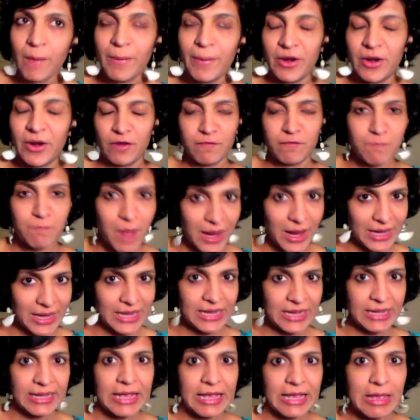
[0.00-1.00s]
a bit of
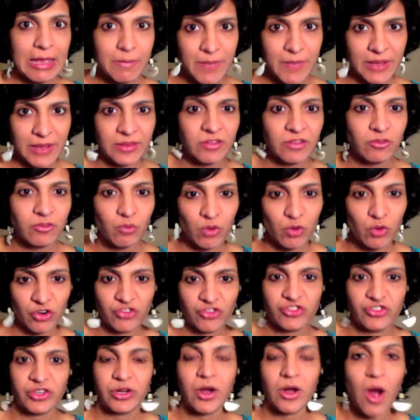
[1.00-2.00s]
money keeping this
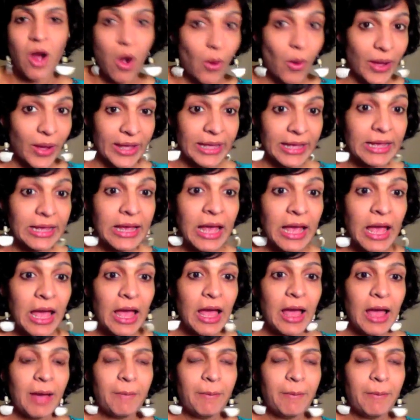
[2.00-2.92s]
version going,